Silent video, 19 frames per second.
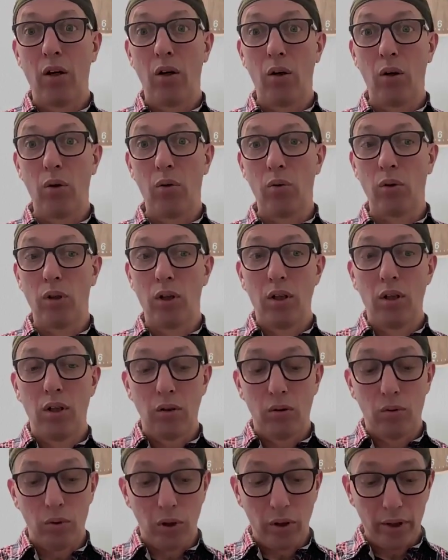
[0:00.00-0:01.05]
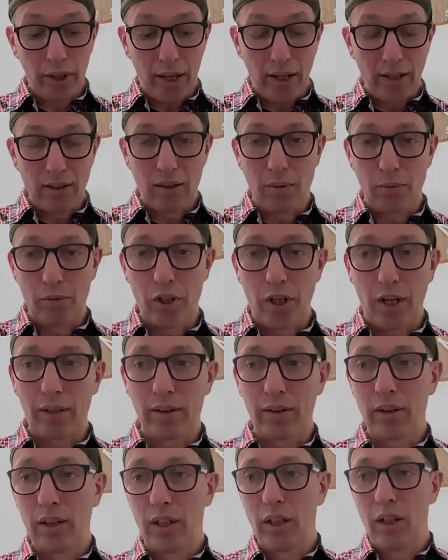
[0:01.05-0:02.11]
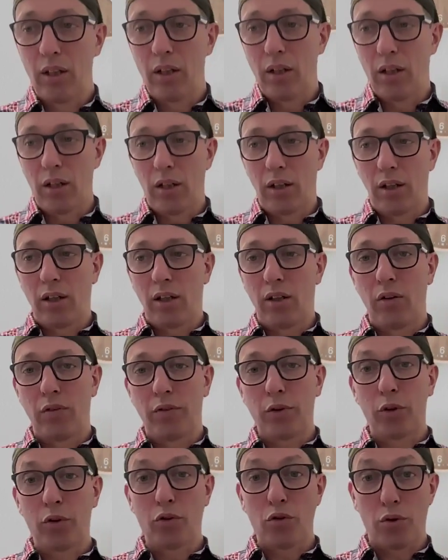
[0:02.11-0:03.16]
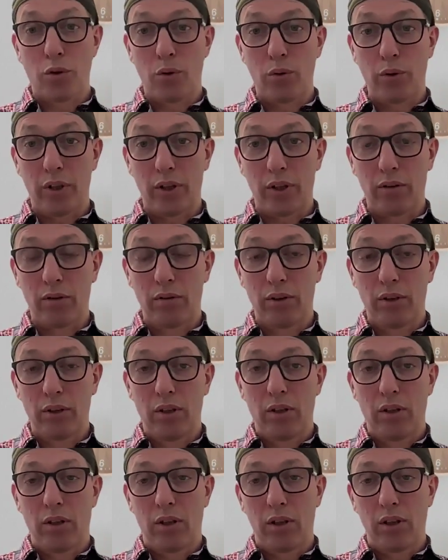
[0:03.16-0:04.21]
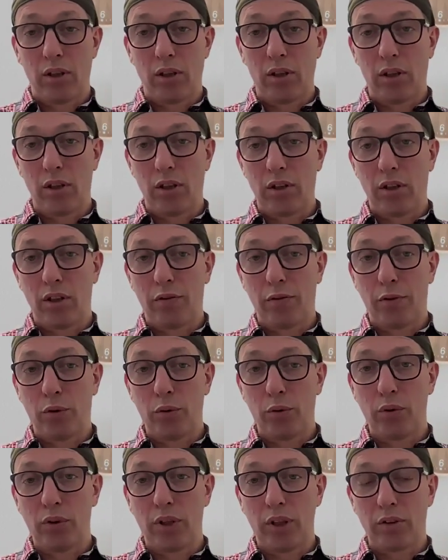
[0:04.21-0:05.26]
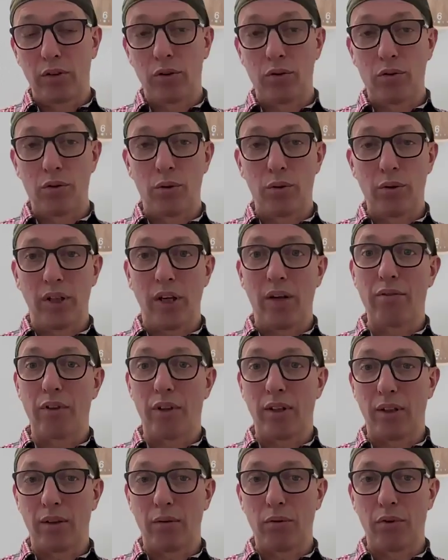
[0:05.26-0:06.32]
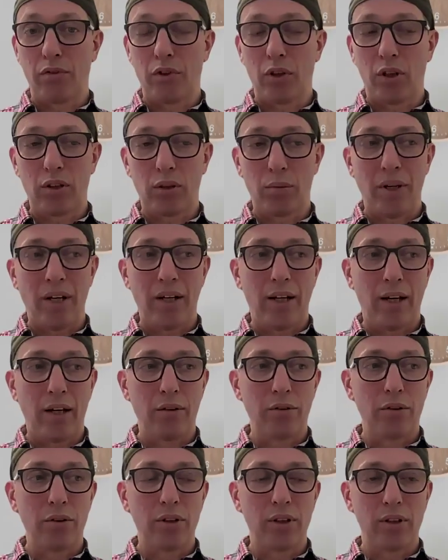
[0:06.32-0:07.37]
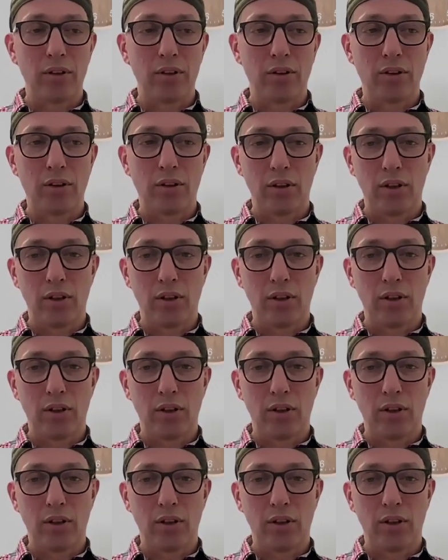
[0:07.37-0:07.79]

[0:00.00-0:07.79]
Oh, on that subject of controlling the food and controlling everything, we've talked about how you can